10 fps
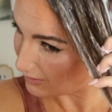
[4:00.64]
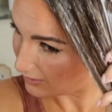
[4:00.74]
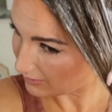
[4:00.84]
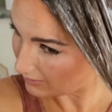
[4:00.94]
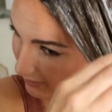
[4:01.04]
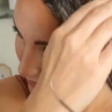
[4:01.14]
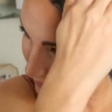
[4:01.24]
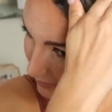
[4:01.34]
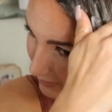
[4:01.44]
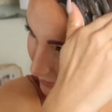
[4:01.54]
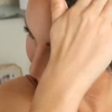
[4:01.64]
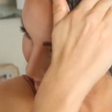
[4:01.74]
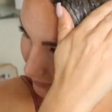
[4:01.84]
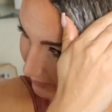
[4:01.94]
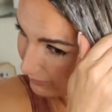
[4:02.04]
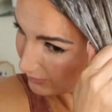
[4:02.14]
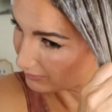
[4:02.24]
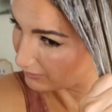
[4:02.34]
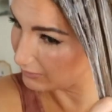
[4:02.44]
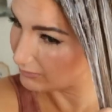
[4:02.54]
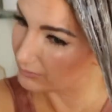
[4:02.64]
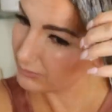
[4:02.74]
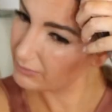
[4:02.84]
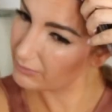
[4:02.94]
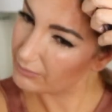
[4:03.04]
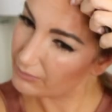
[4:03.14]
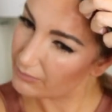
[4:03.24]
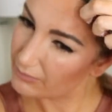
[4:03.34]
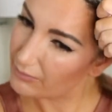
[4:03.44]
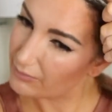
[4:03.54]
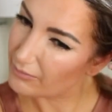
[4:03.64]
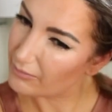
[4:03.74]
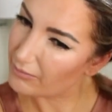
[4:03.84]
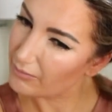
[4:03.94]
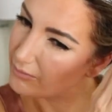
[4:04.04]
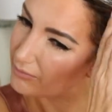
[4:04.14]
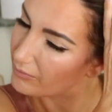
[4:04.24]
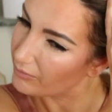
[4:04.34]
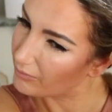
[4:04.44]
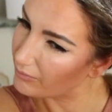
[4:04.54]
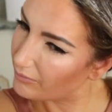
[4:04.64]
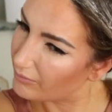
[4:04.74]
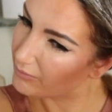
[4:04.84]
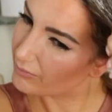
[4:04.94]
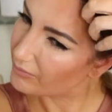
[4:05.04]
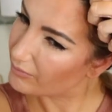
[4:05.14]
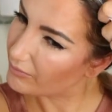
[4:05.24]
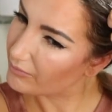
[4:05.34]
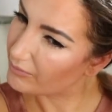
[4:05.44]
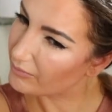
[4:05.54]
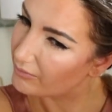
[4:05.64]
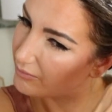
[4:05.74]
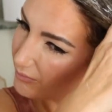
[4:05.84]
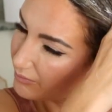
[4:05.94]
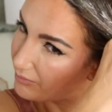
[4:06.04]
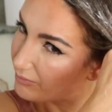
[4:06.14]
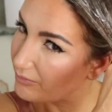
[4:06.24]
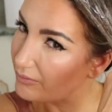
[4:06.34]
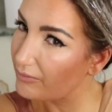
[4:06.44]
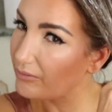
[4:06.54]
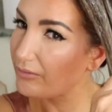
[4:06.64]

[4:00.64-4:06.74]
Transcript: Nobody speaks.